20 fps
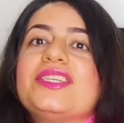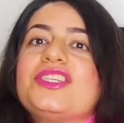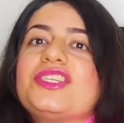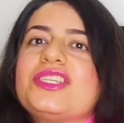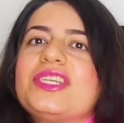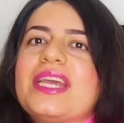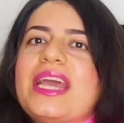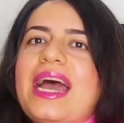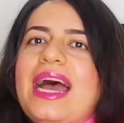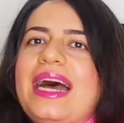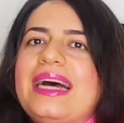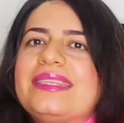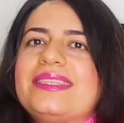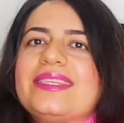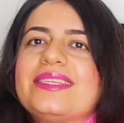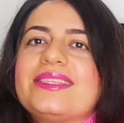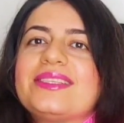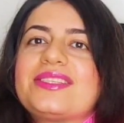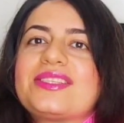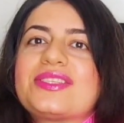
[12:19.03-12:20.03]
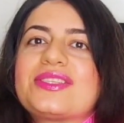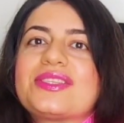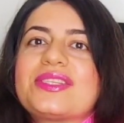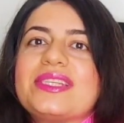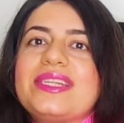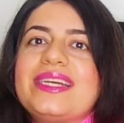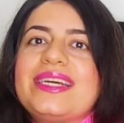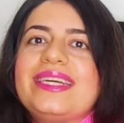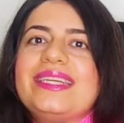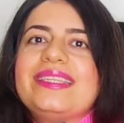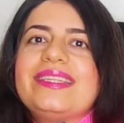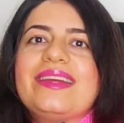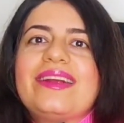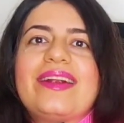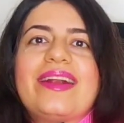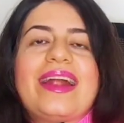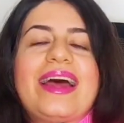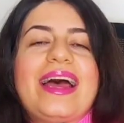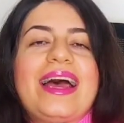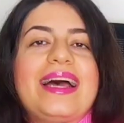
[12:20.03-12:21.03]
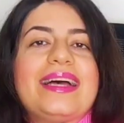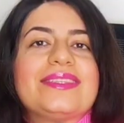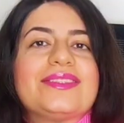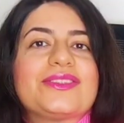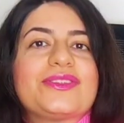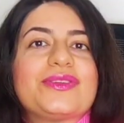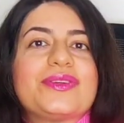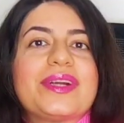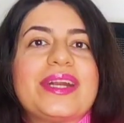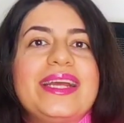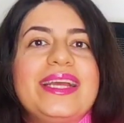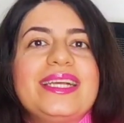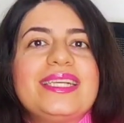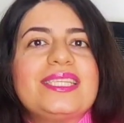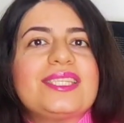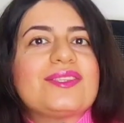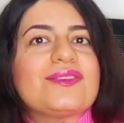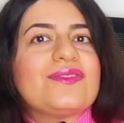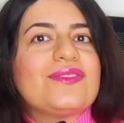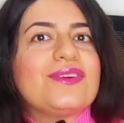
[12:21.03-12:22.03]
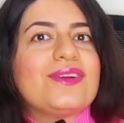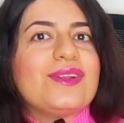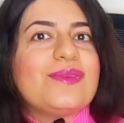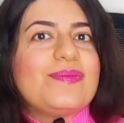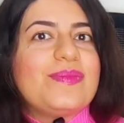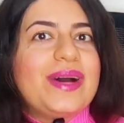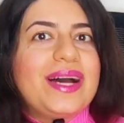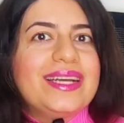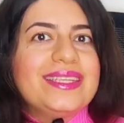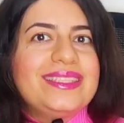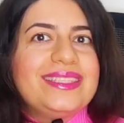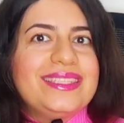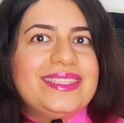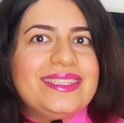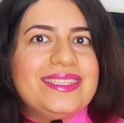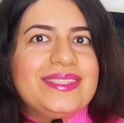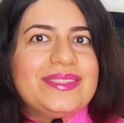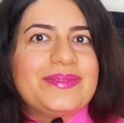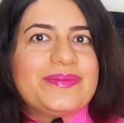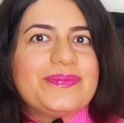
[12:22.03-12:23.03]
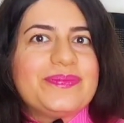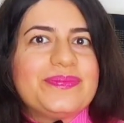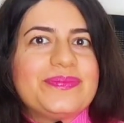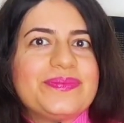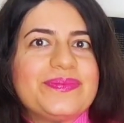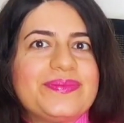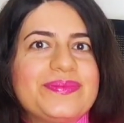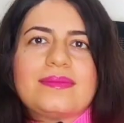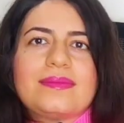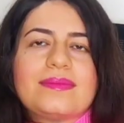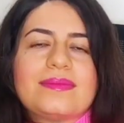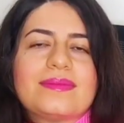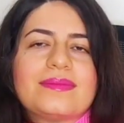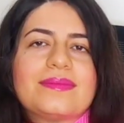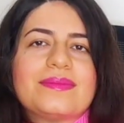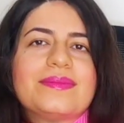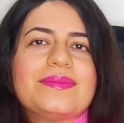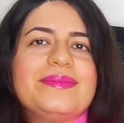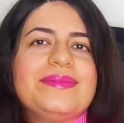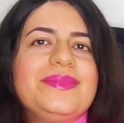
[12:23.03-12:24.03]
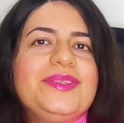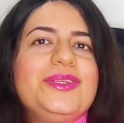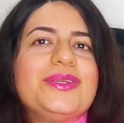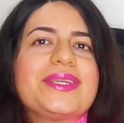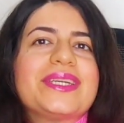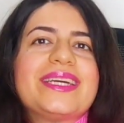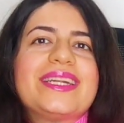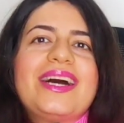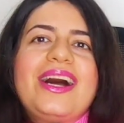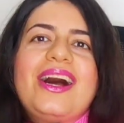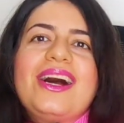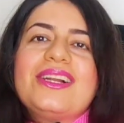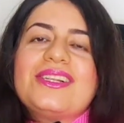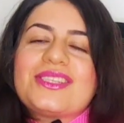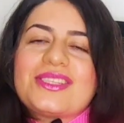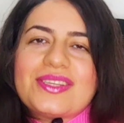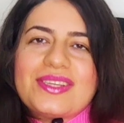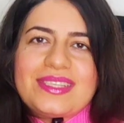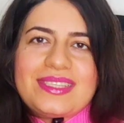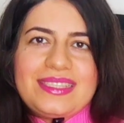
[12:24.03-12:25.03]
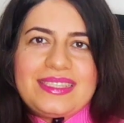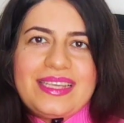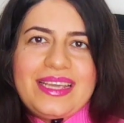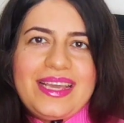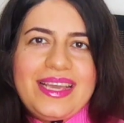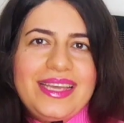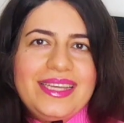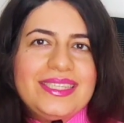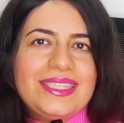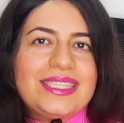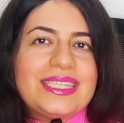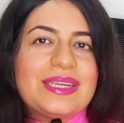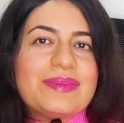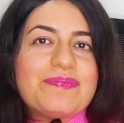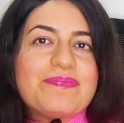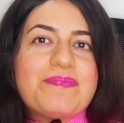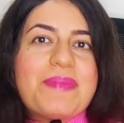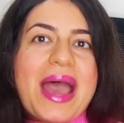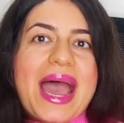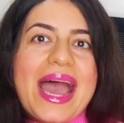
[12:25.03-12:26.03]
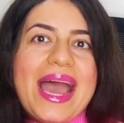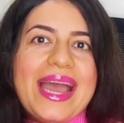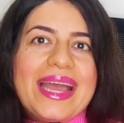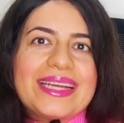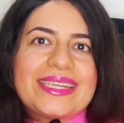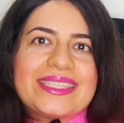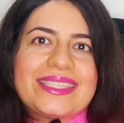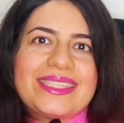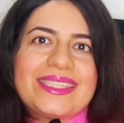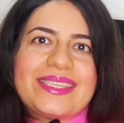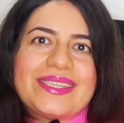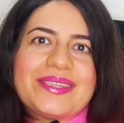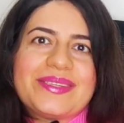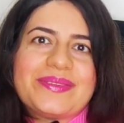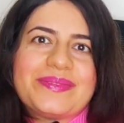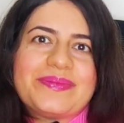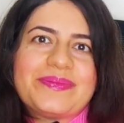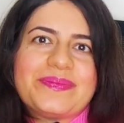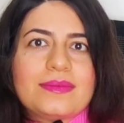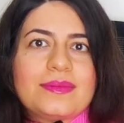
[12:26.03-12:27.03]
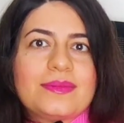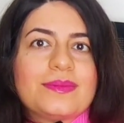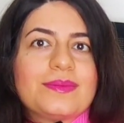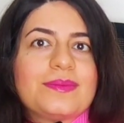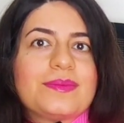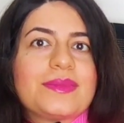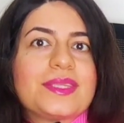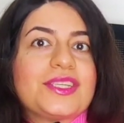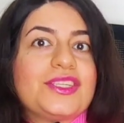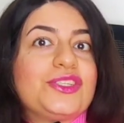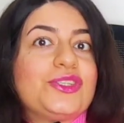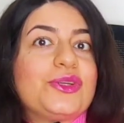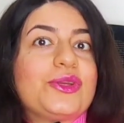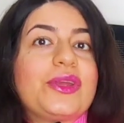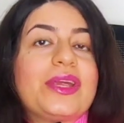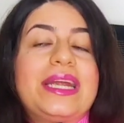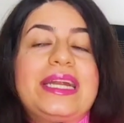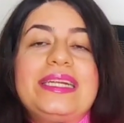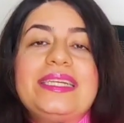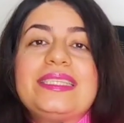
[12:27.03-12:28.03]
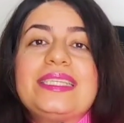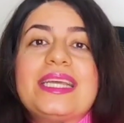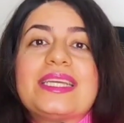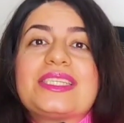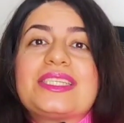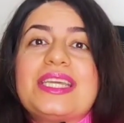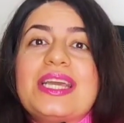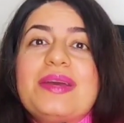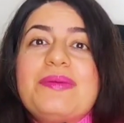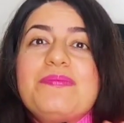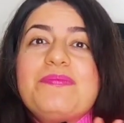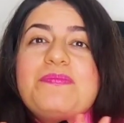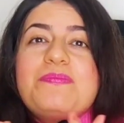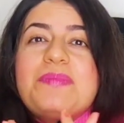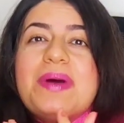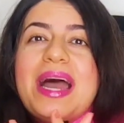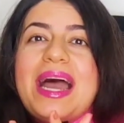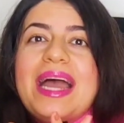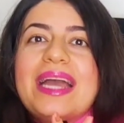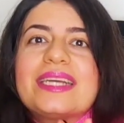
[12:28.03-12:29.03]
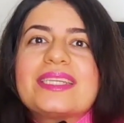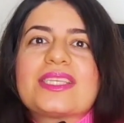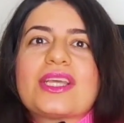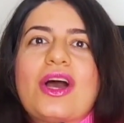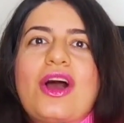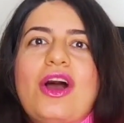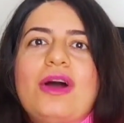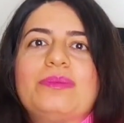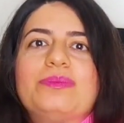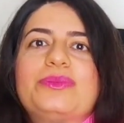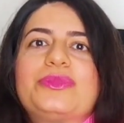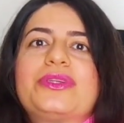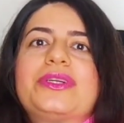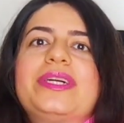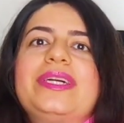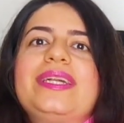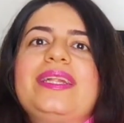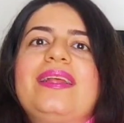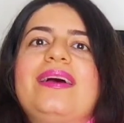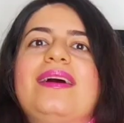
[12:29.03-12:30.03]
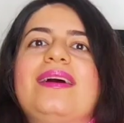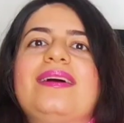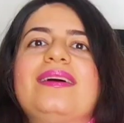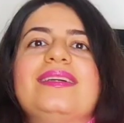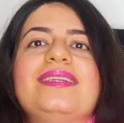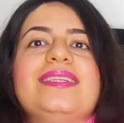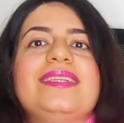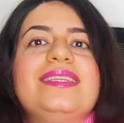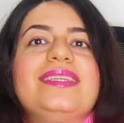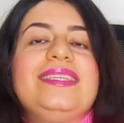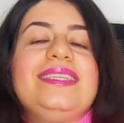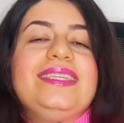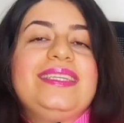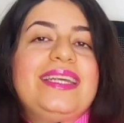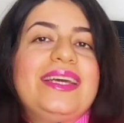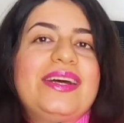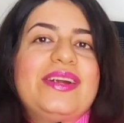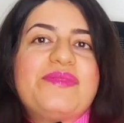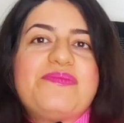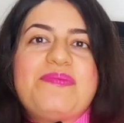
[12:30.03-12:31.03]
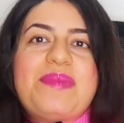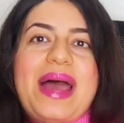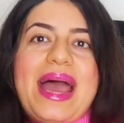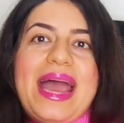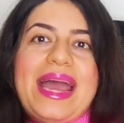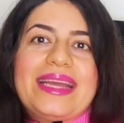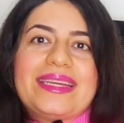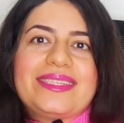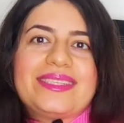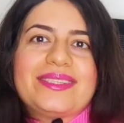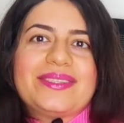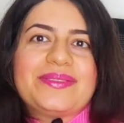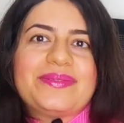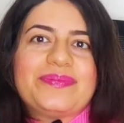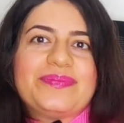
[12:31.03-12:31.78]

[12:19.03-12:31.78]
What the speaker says: She had a slender and graceful body. You can also say compact. She carried a compact umbrella in her bag.